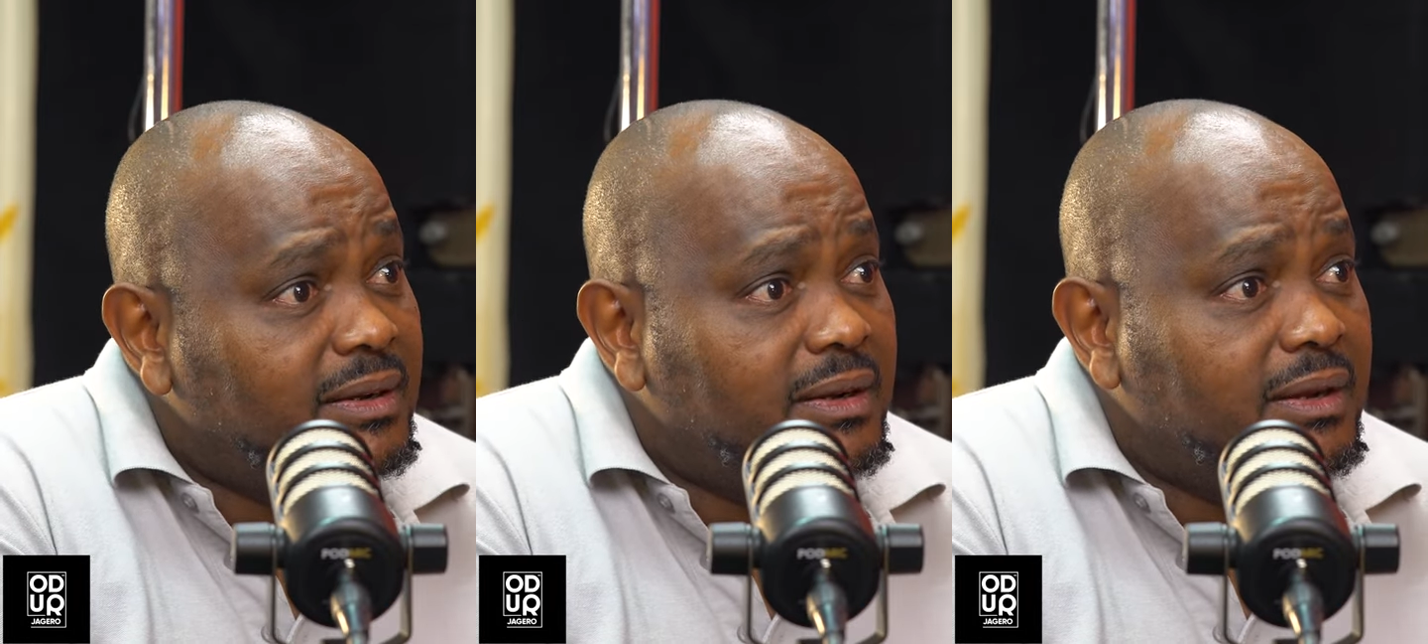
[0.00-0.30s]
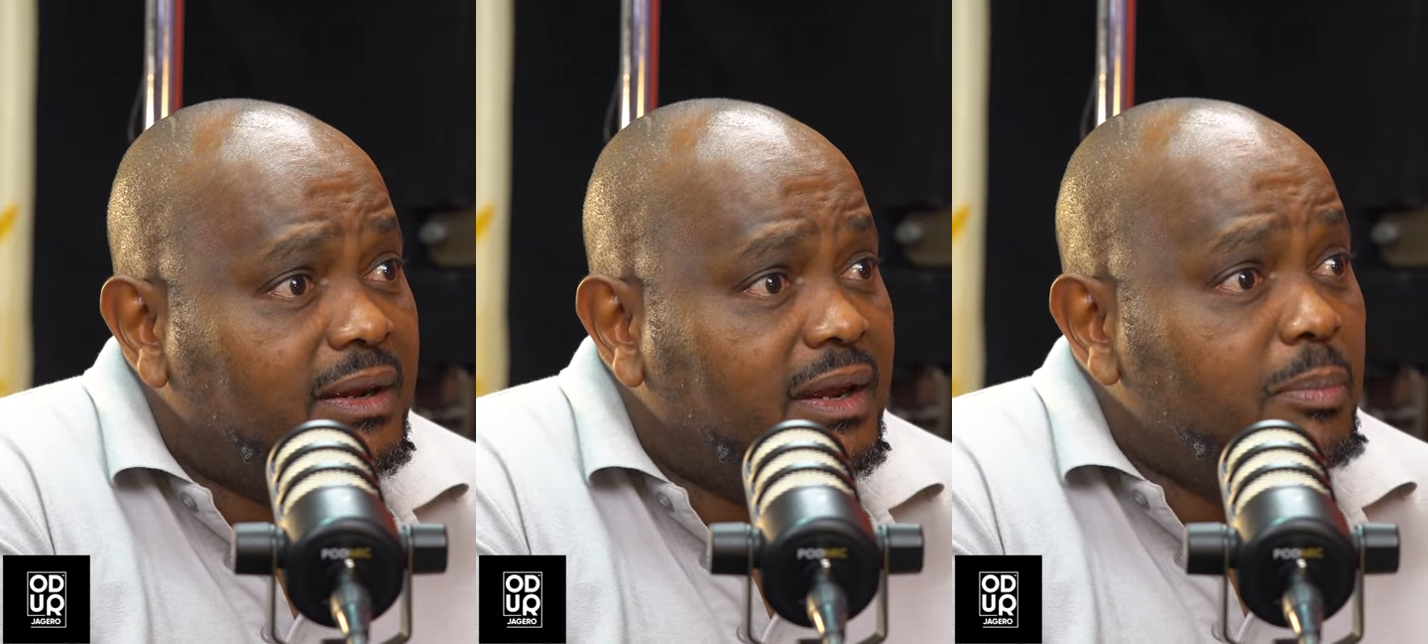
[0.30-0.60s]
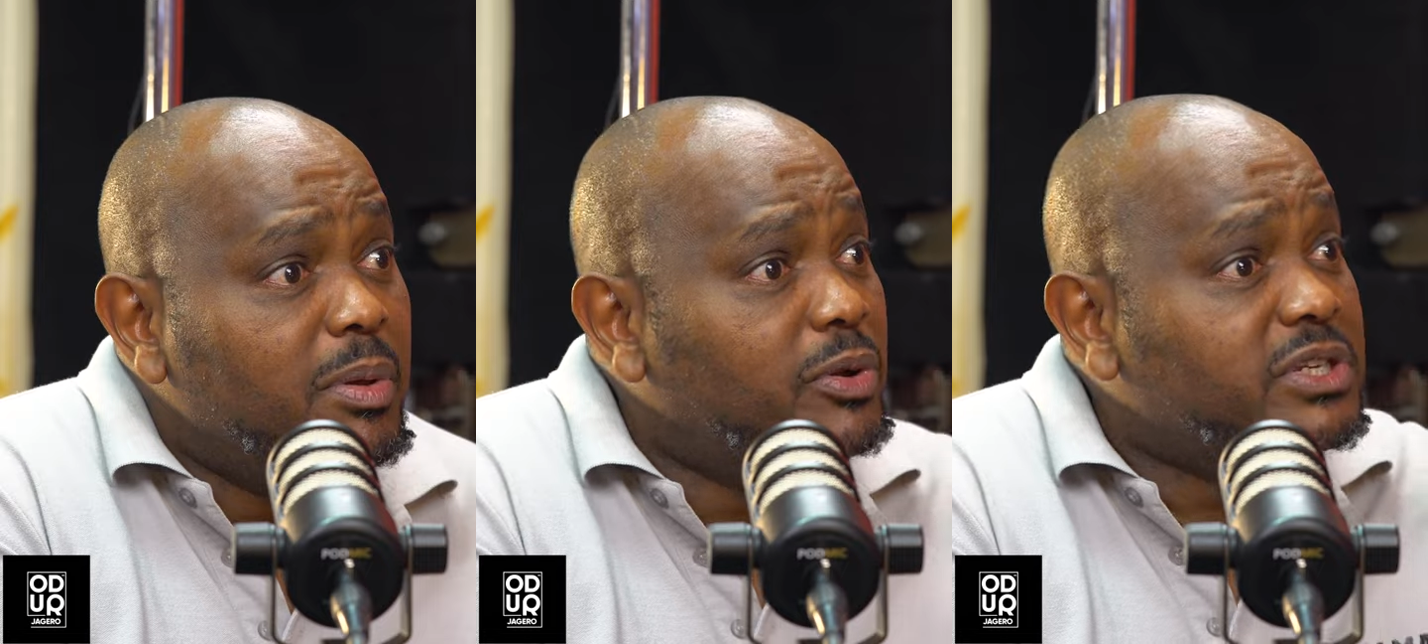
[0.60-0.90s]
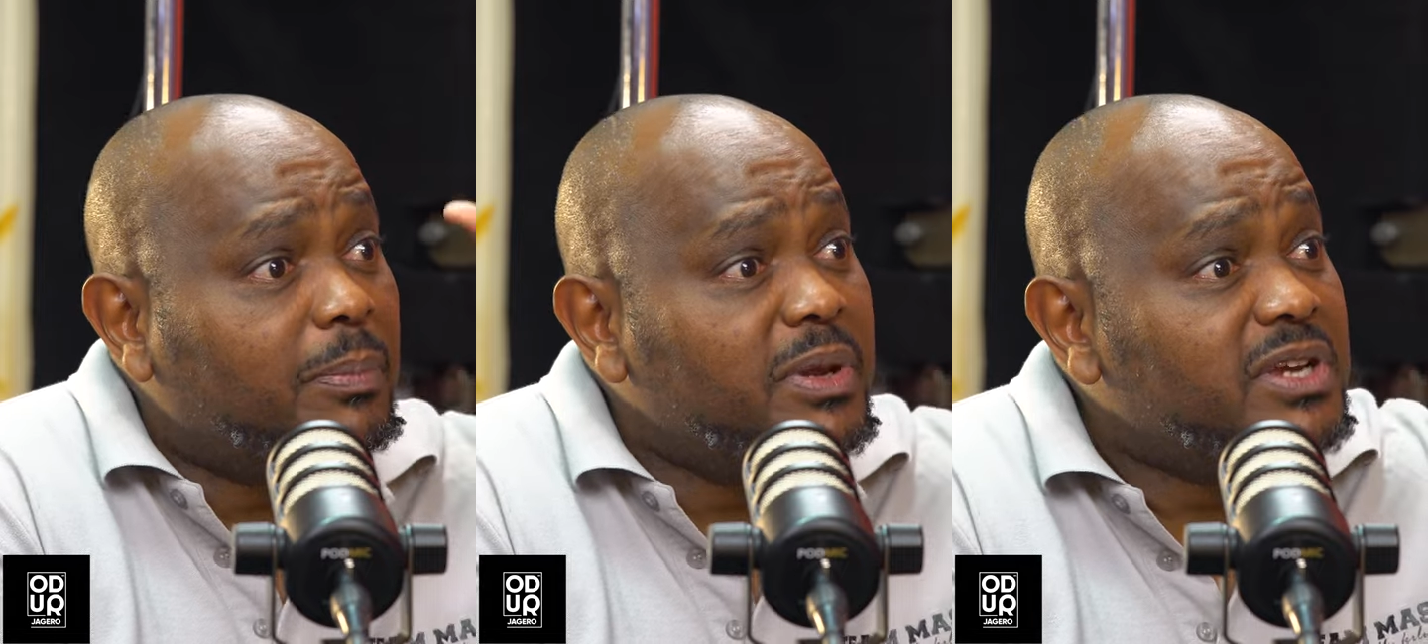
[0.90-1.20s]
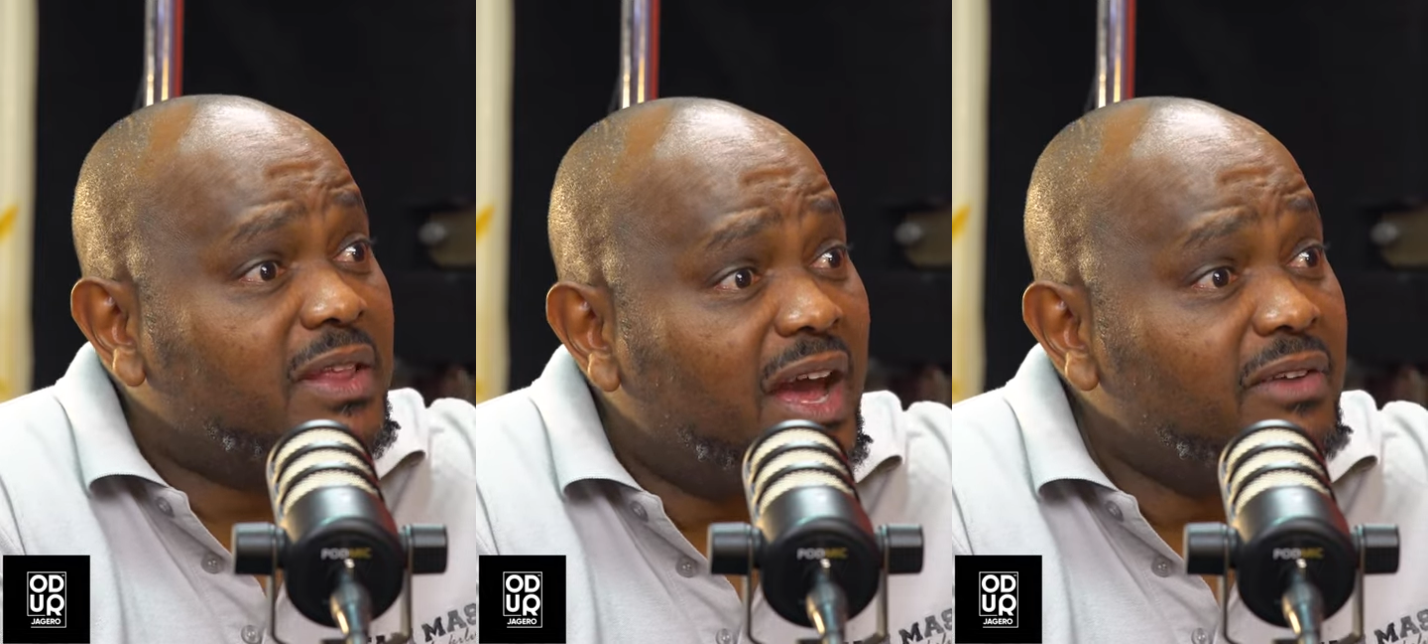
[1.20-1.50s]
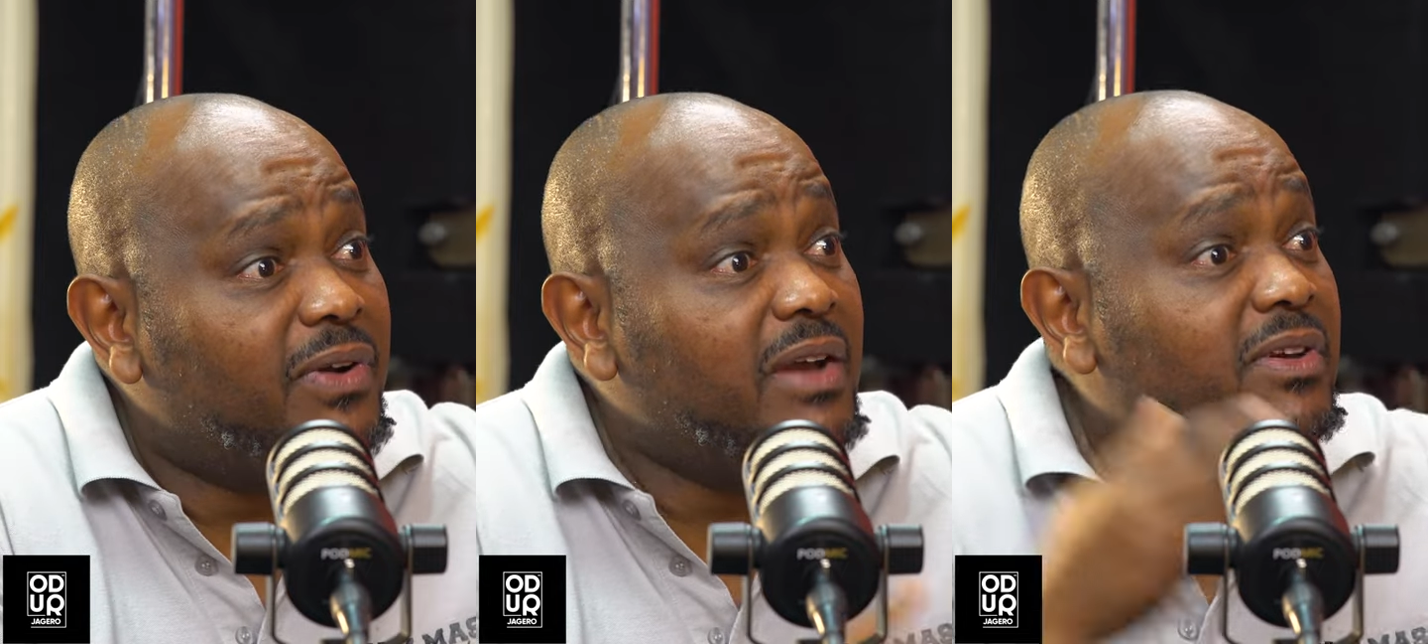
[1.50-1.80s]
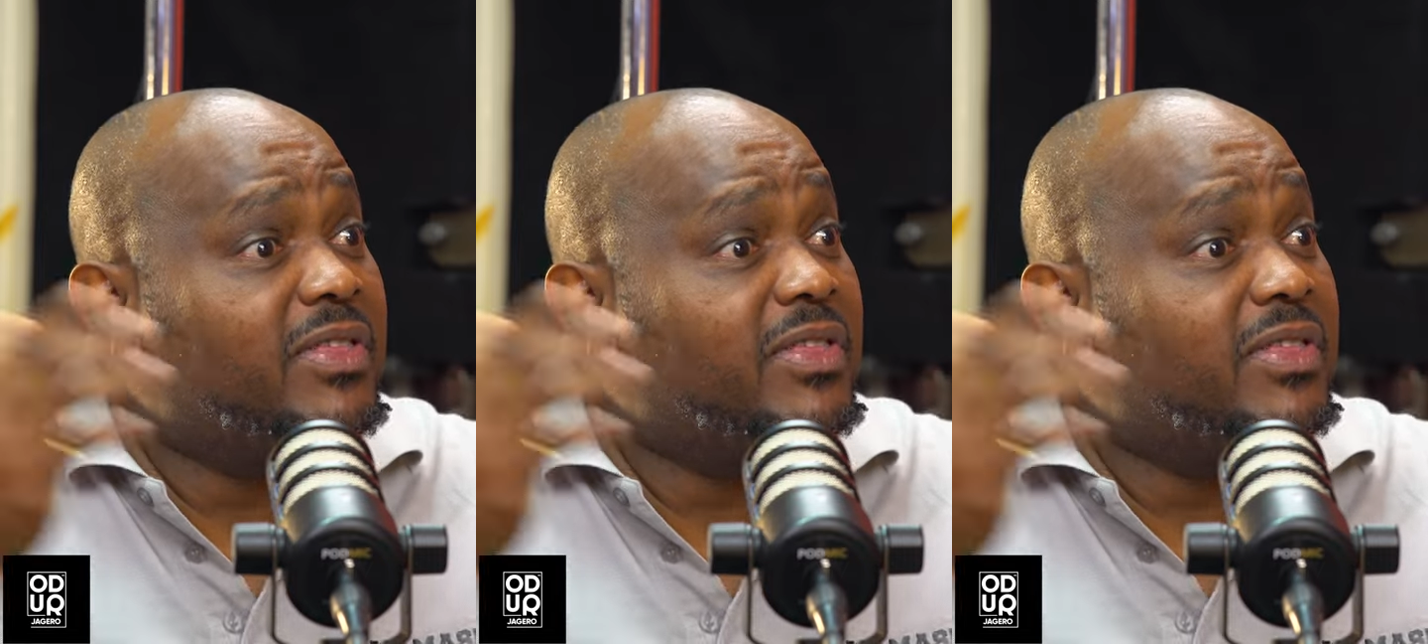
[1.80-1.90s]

Uh. And people chop each other high five